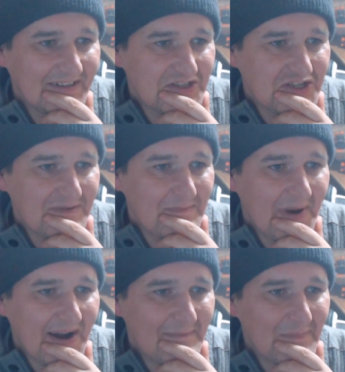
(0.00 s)
Gin
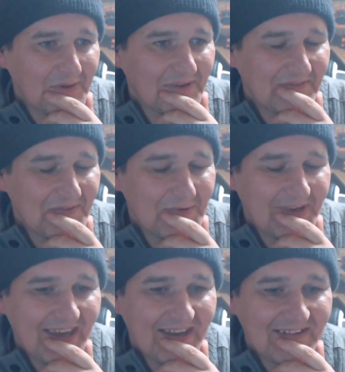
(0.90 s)
Bramble.
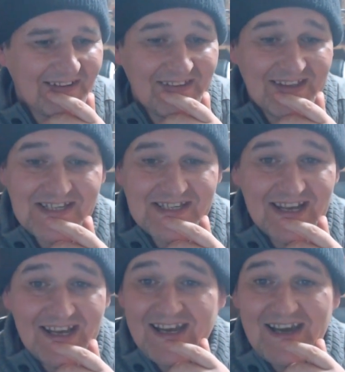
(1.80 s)
Okay. Now this is.
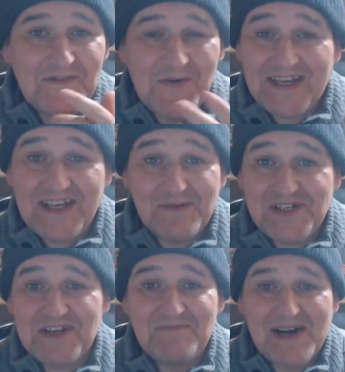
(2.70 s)
I have no idea what
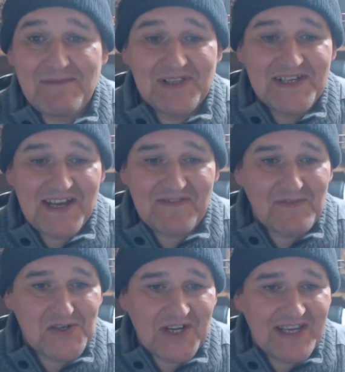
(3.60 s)
Gin Bramble is. I've
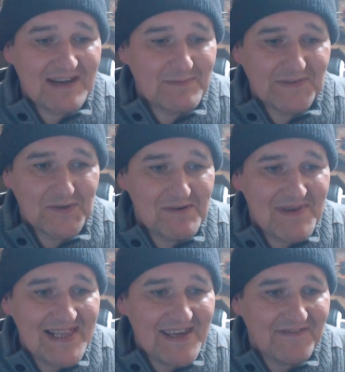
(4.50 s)
never tried that before in
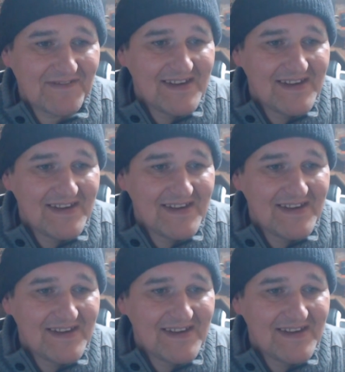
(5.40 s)
my life.